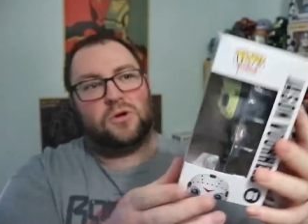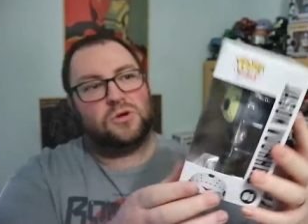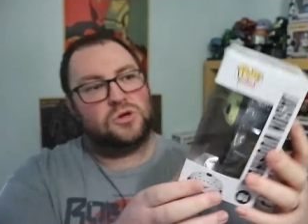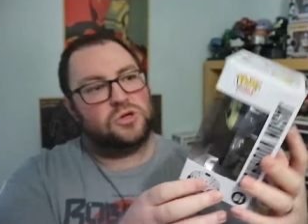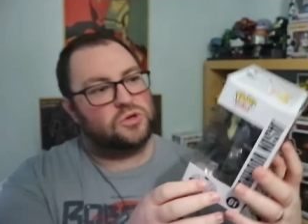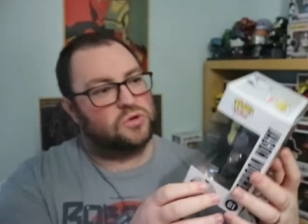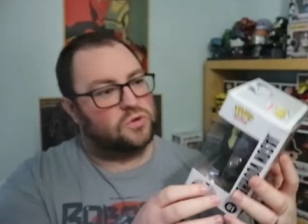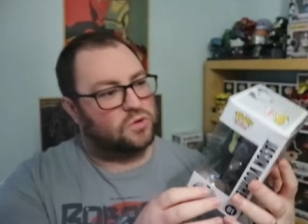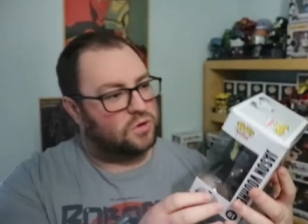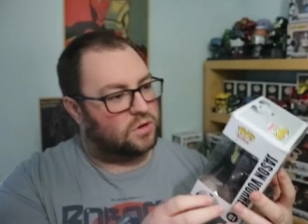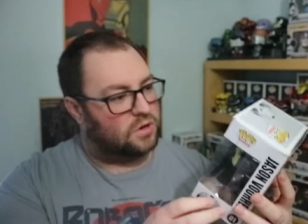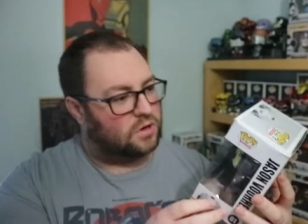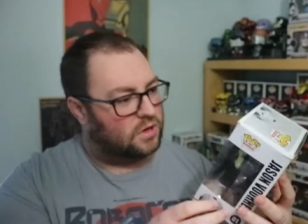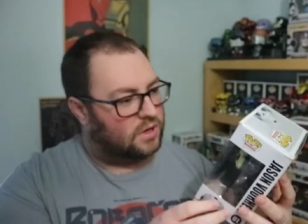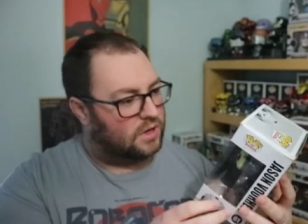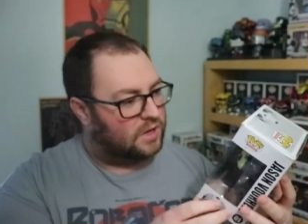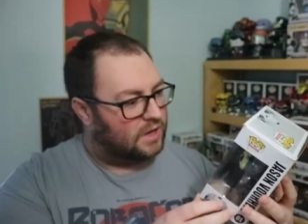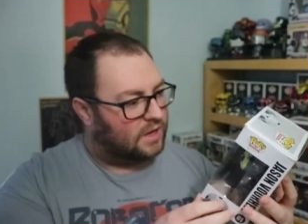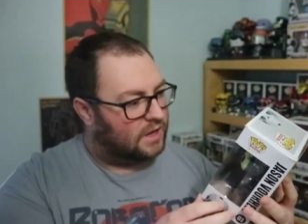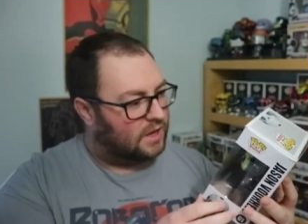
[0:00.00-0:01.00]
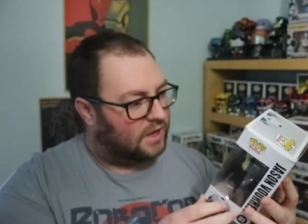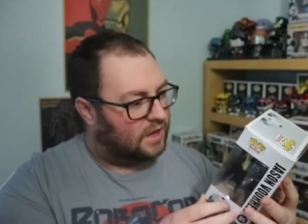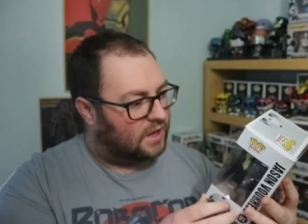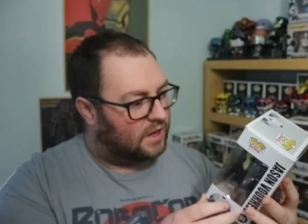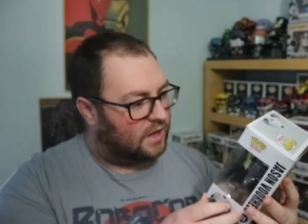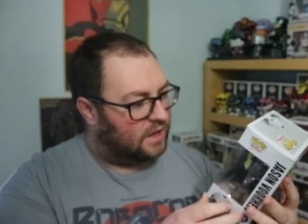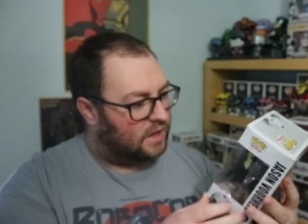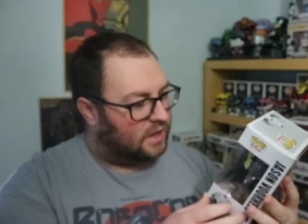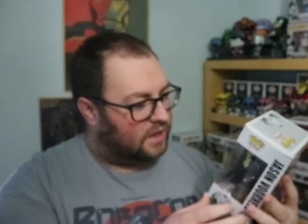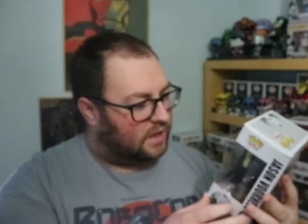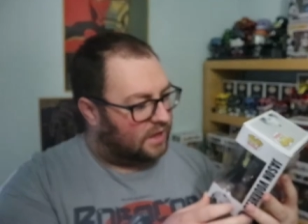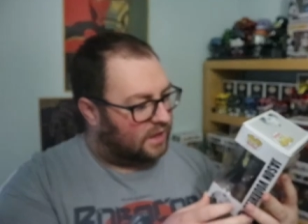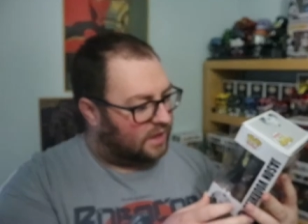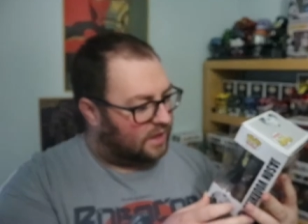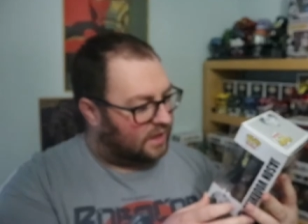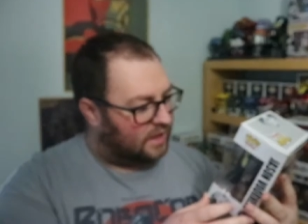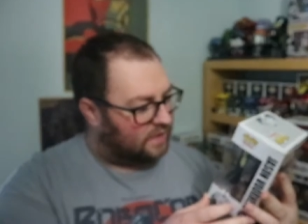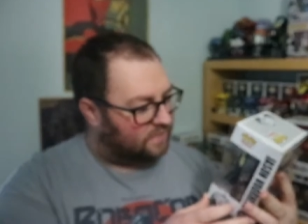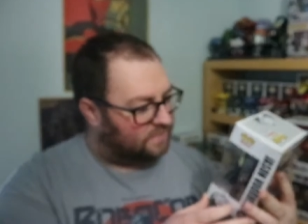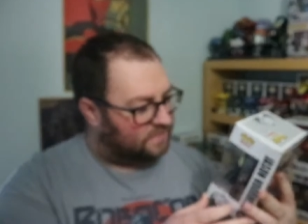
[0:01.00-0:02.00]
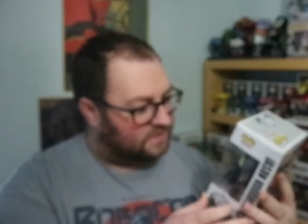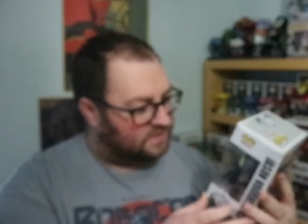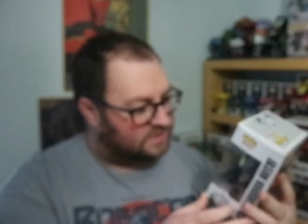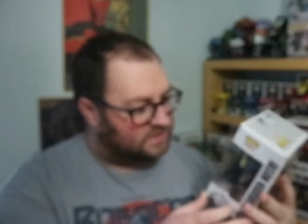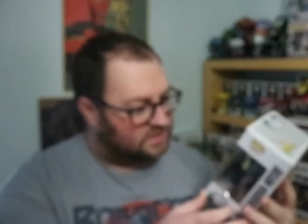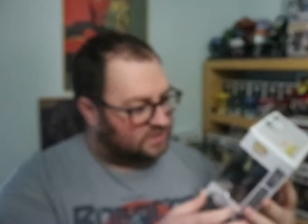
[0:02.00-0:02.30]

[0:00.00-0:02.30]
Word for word: I'm not sure if